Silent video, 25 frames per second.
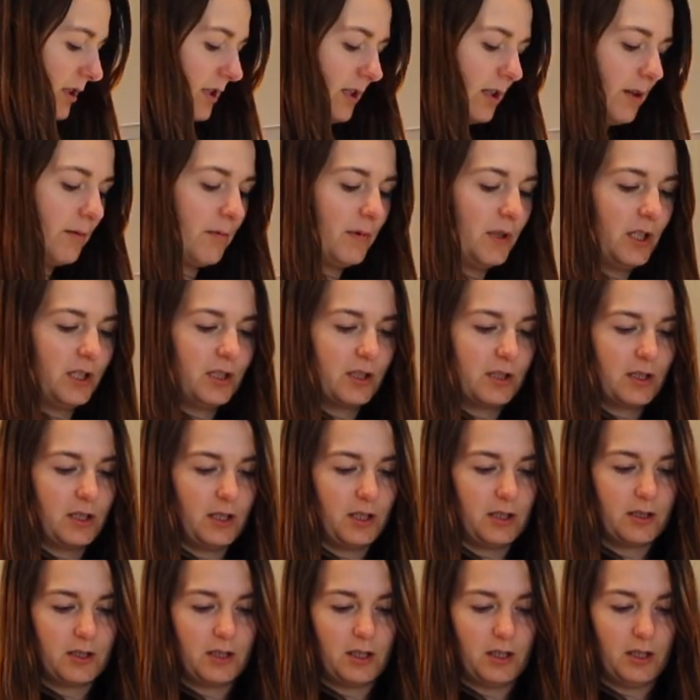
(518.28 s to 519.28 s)
So we're just
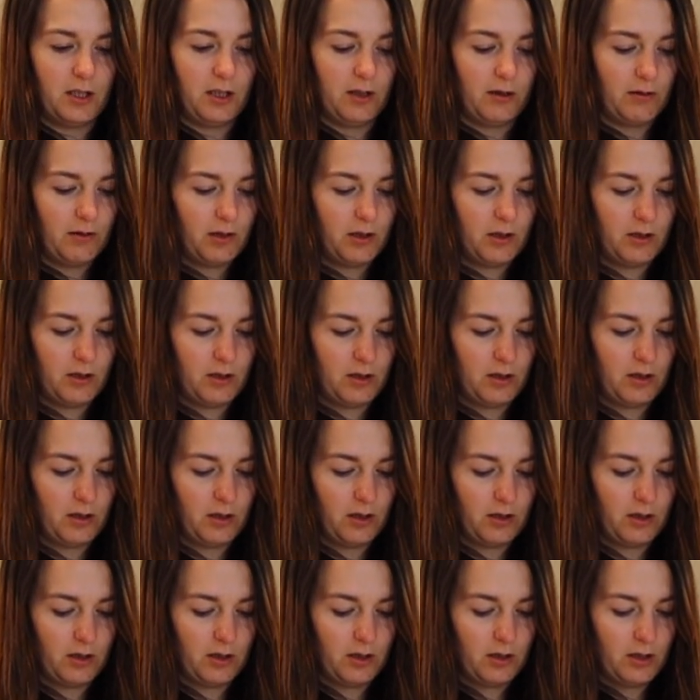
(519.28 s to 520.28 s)
going to
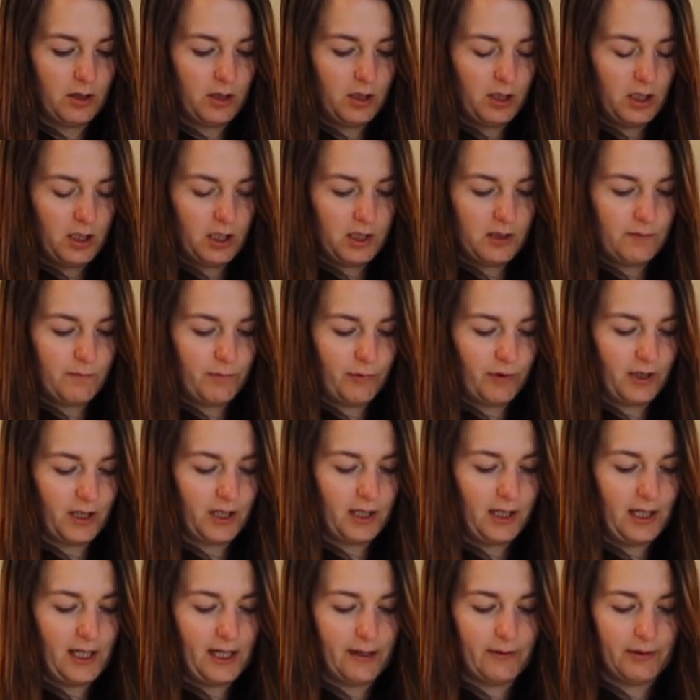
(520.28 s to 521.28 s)

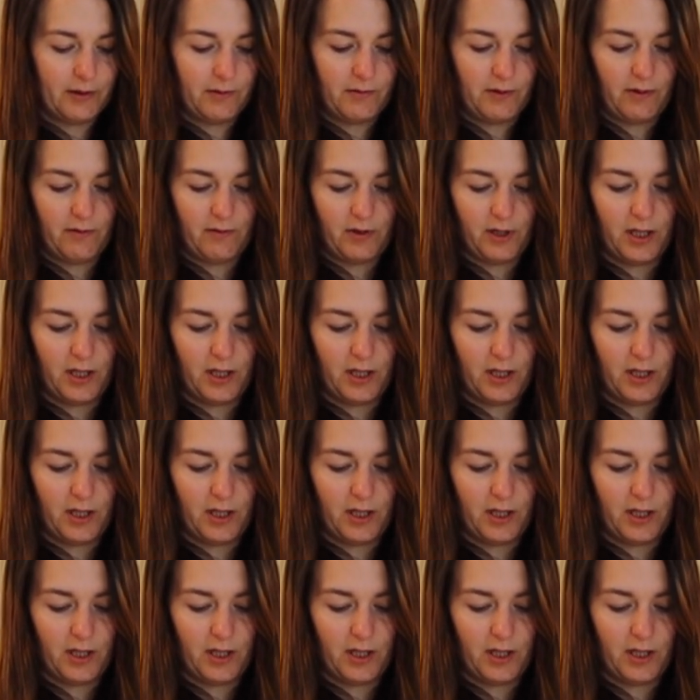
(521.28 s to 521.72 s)
sprinkle ours with the